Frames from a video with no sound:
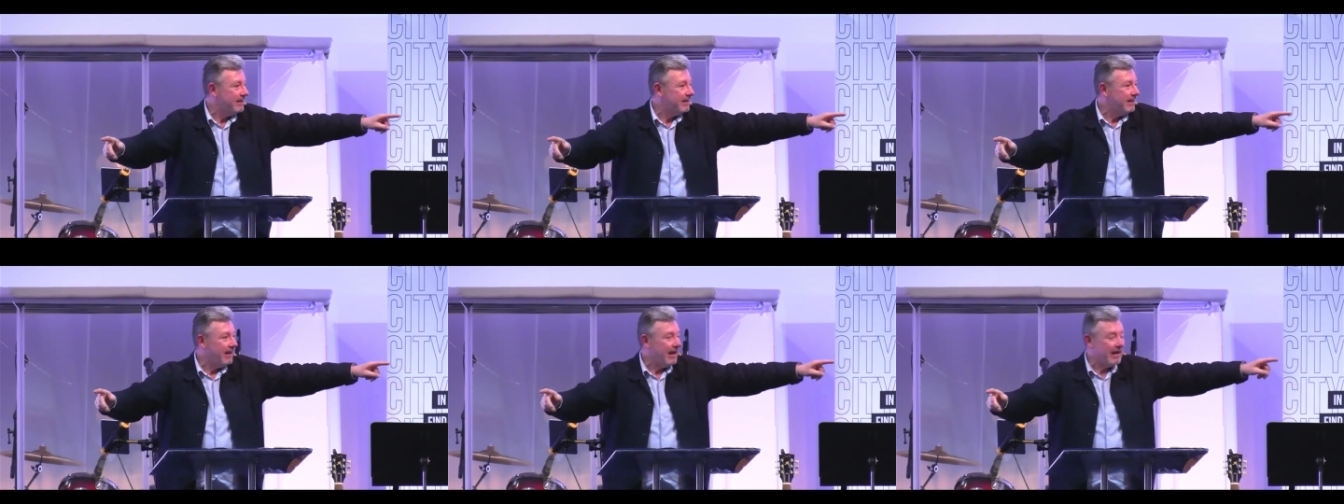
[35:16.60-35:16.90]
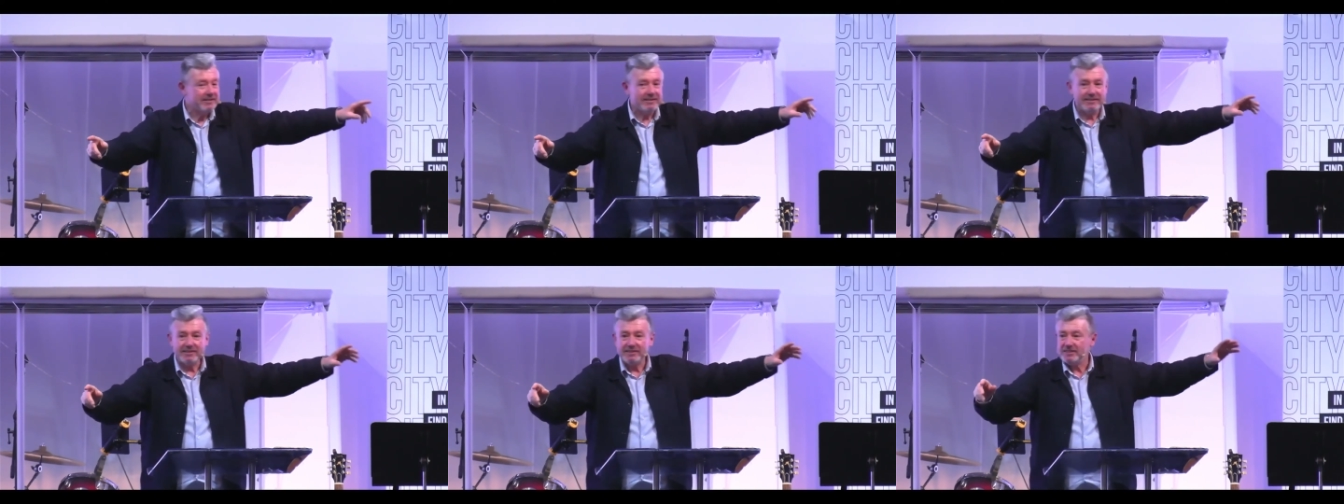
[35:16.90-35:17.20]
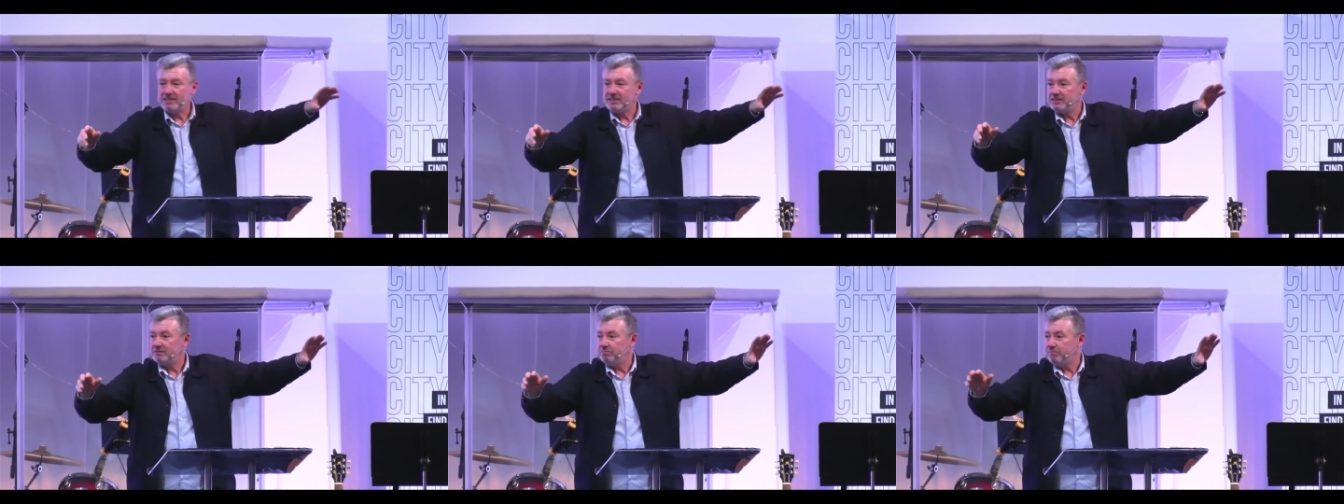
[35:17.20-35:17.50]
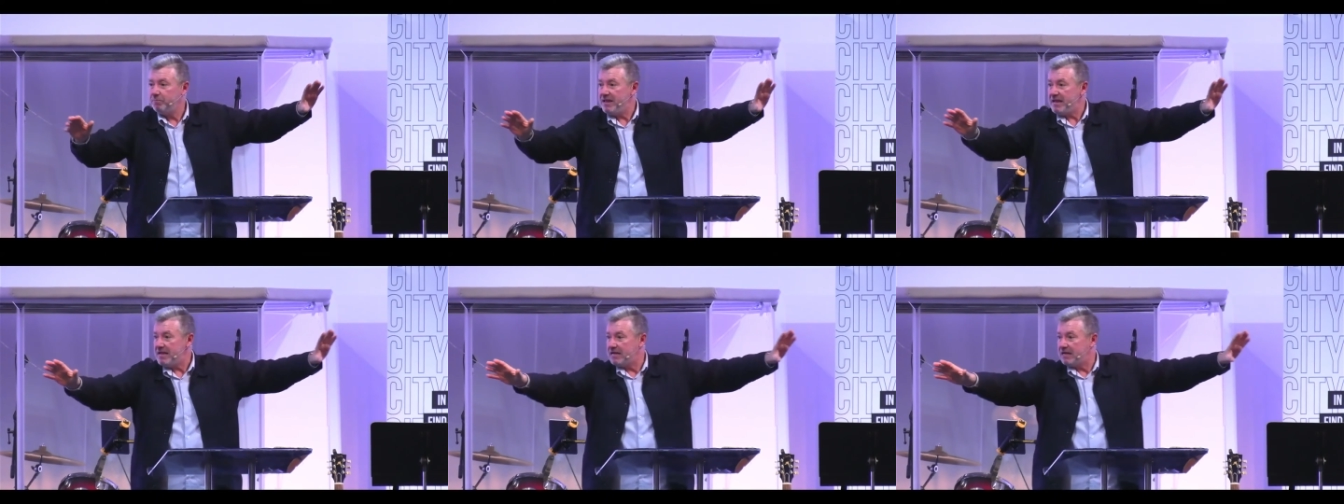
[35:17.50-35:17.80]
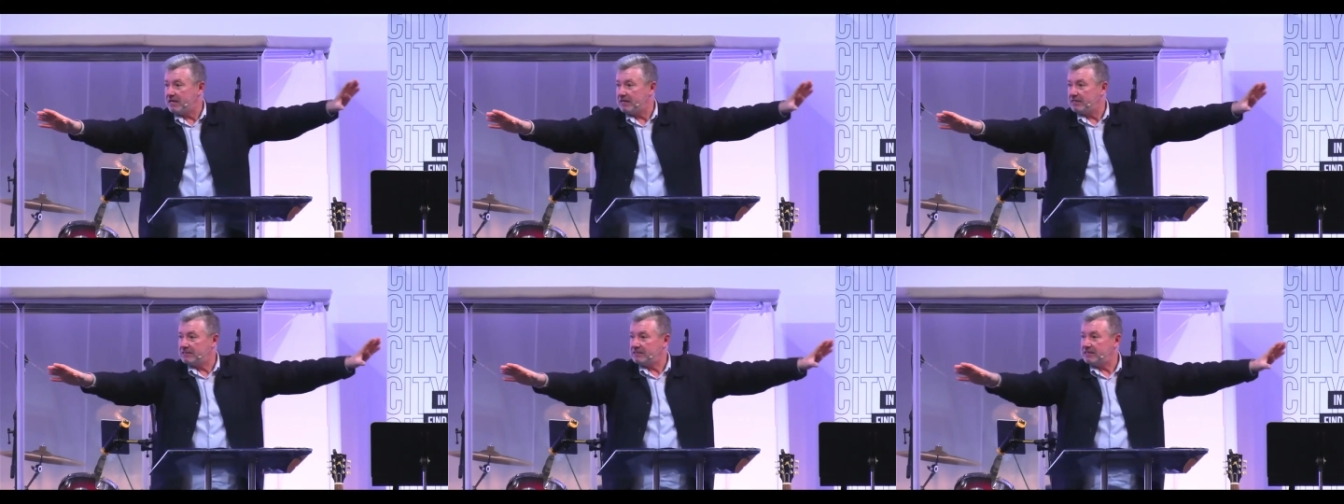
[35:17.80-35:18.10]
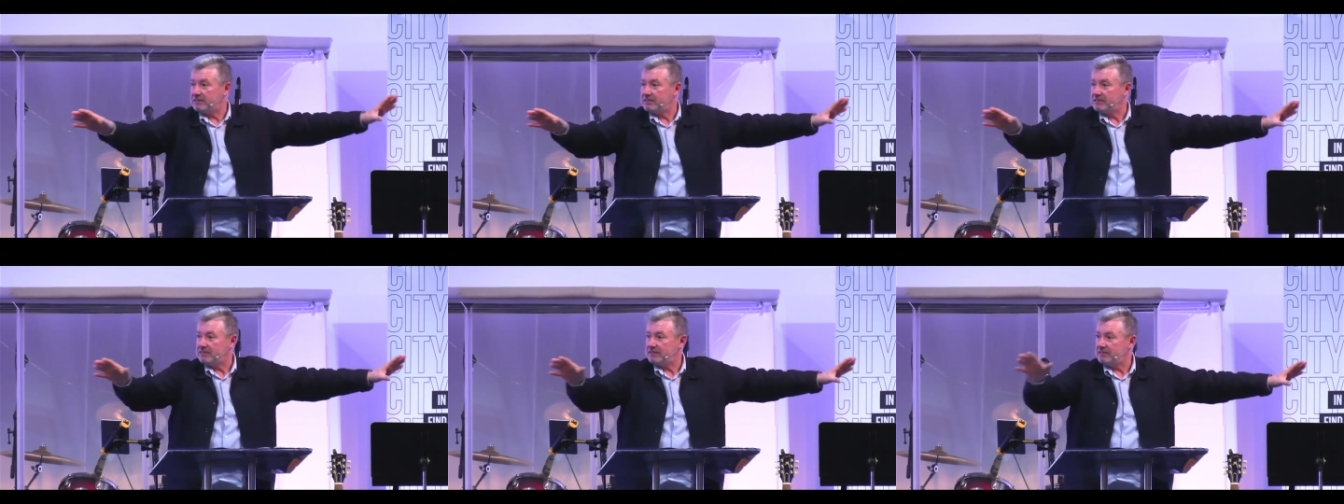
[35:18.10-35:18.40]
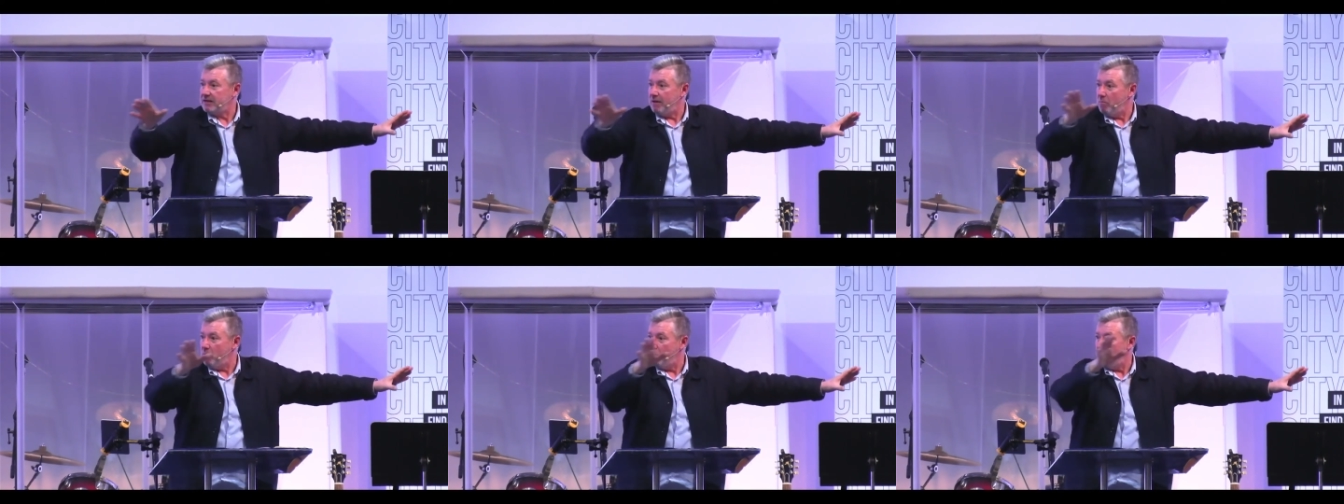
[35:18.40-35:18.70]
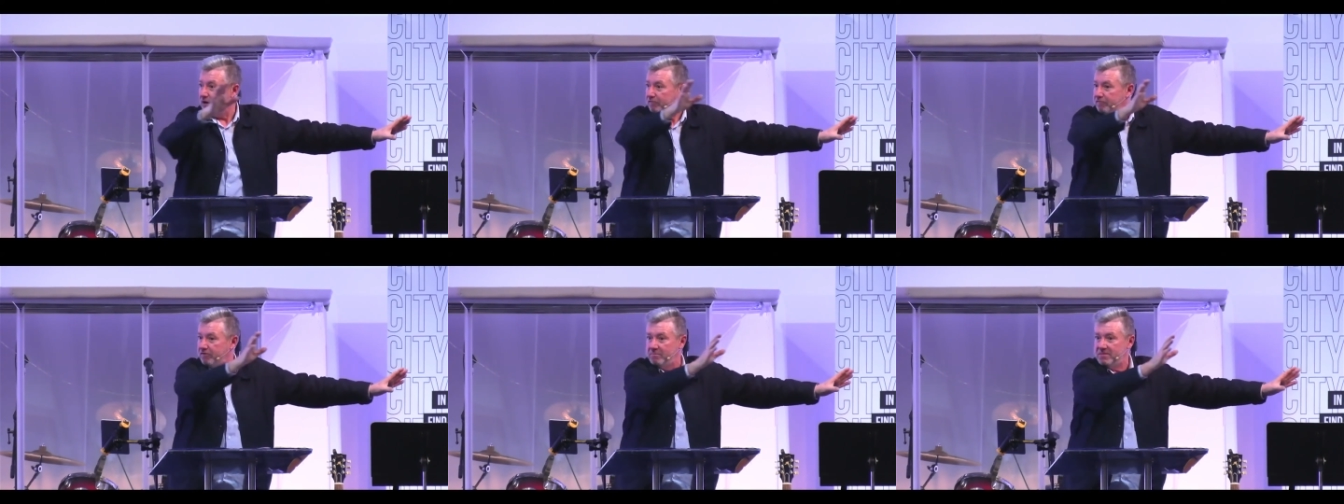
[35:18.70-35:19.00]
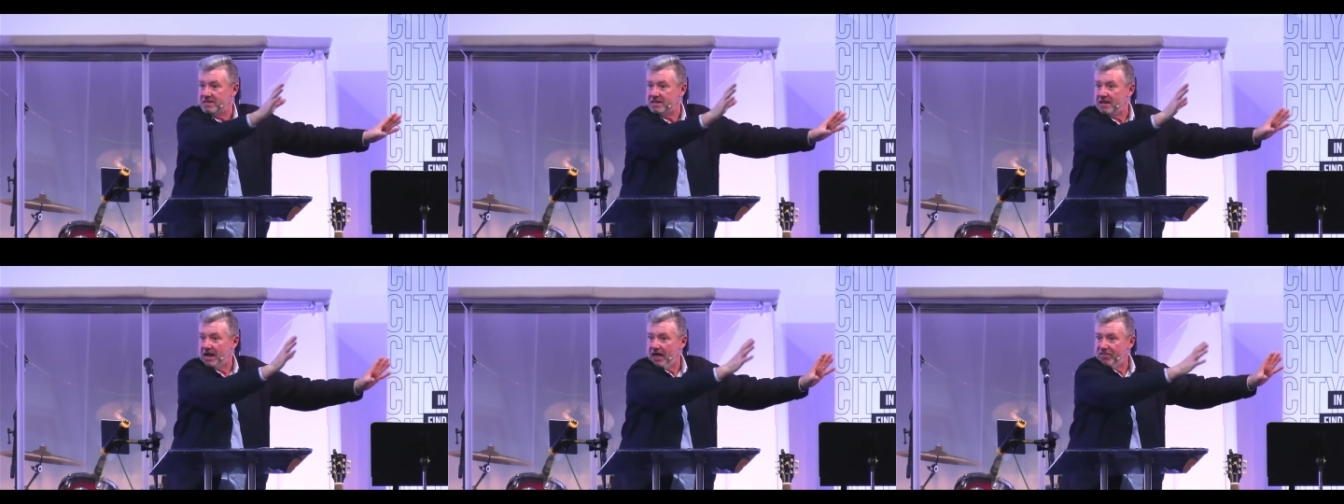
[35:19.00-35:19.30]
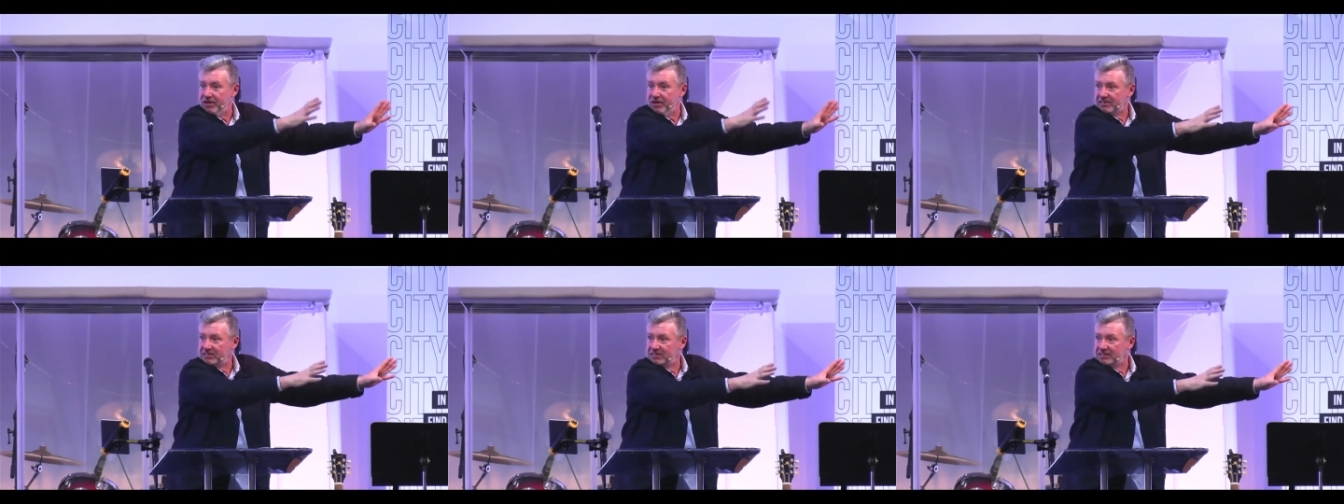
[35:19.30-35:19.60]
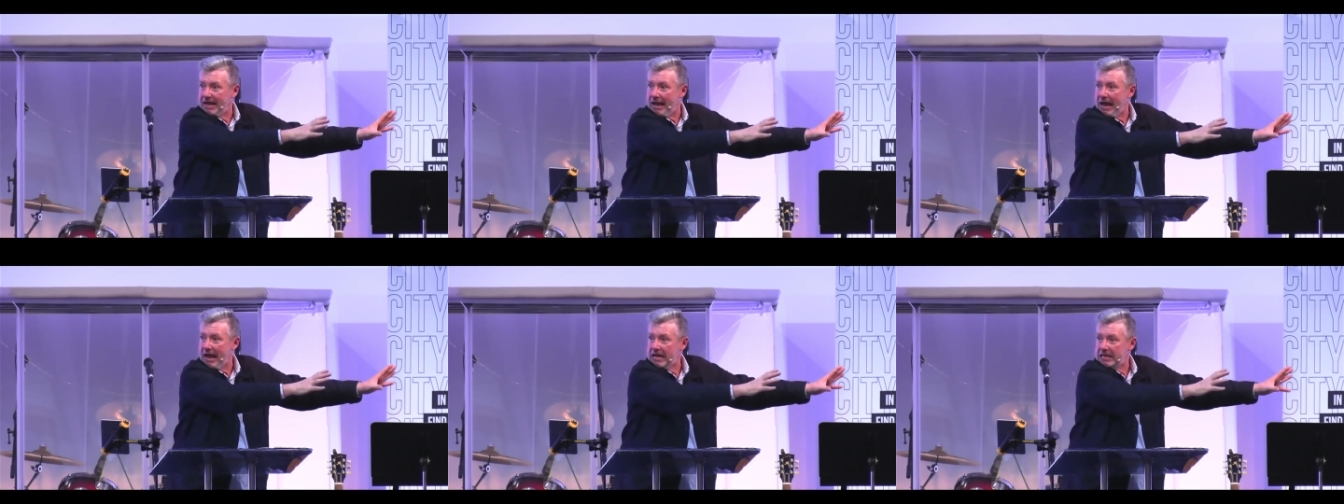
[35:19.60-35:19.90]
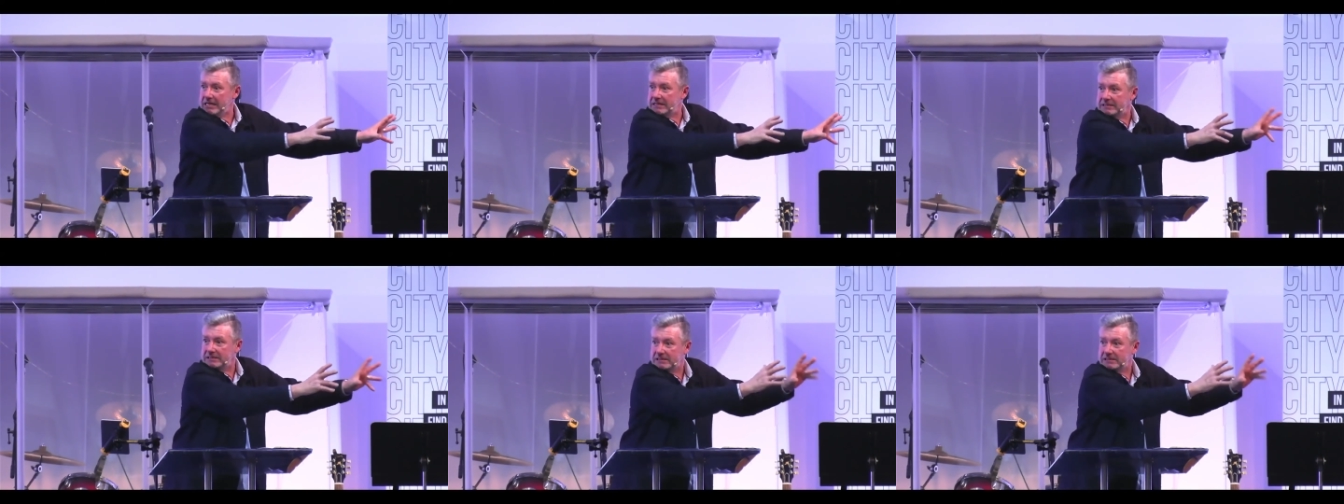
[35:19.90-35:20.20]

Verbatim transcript: and speak to someone from the other side.